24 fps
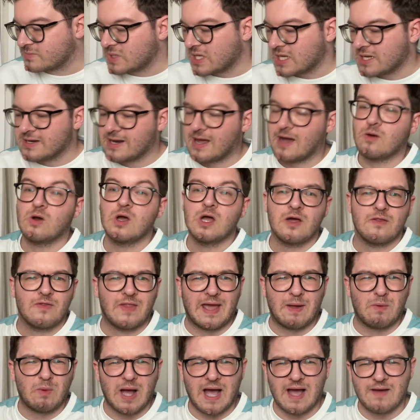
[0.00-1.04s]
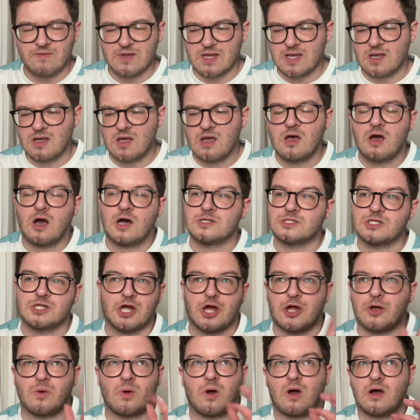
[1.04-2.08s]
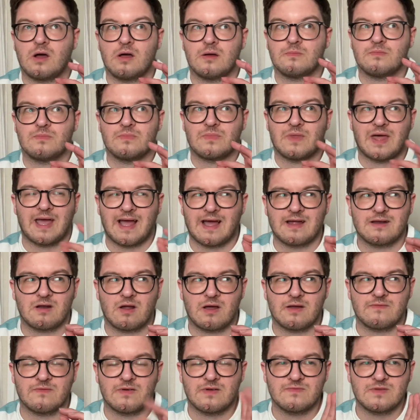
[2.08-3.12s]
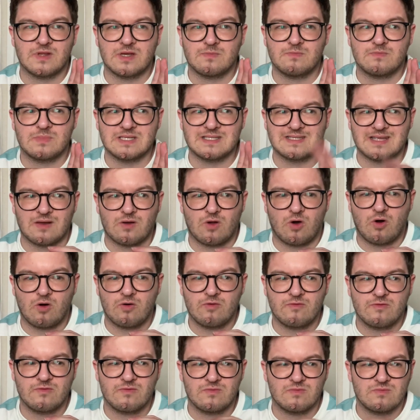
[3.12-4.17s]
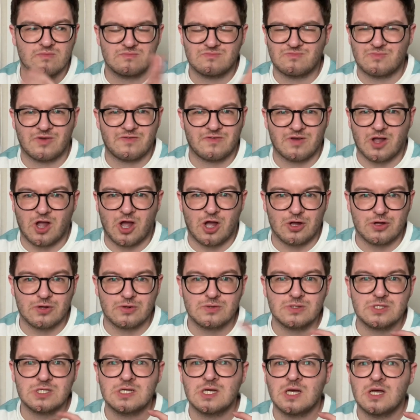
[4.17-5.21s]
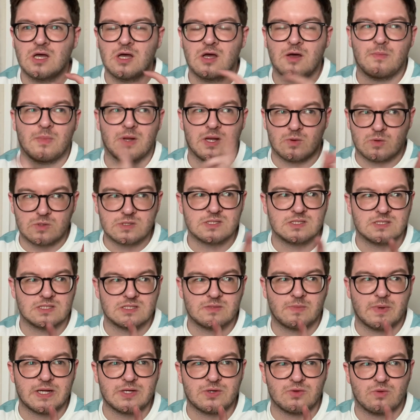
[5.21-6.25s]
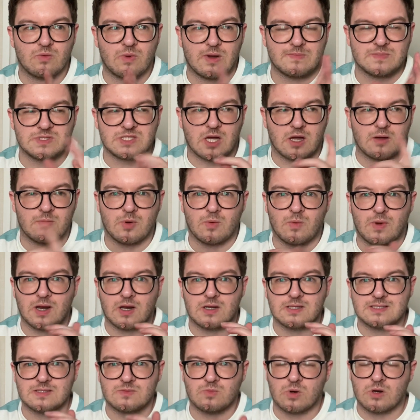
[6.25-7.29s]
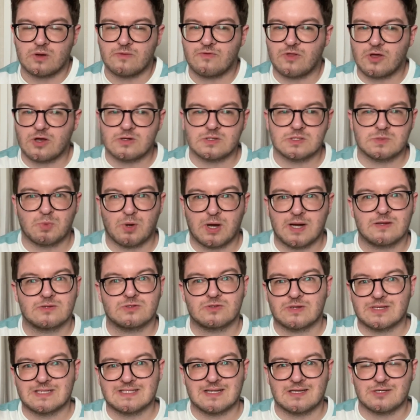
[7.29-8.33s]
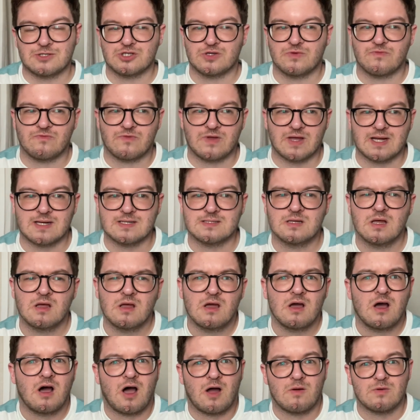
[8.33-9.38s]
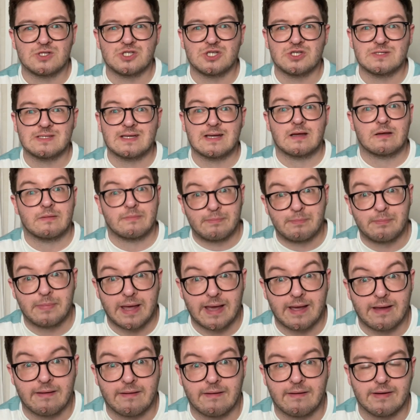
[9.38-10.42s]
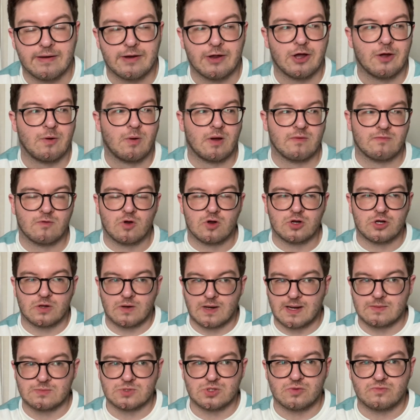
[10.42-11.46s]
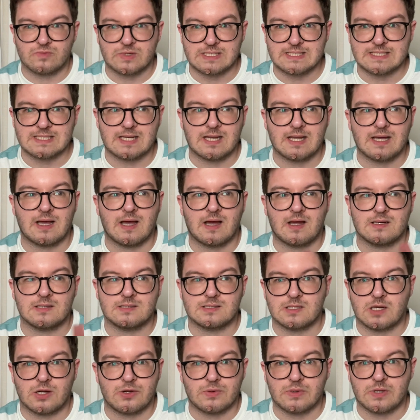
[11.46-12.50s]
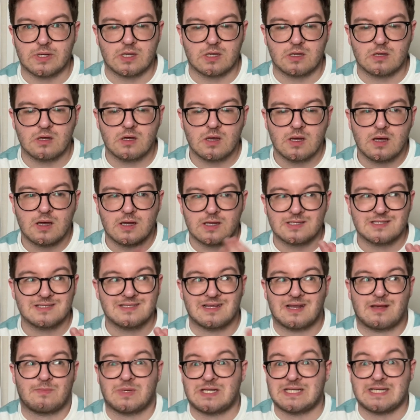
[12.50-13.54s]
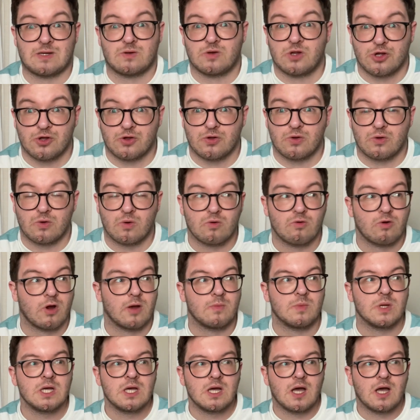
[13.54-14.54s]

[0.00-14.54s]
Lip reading: Now, they were having, I don't know, they had like 15% off with a code, but it wasn't displayed on the website. But when I did one of those browser extension things, I was using Bing. I know I've got a new laptop recently and it only doesn't let me download Google Chrome,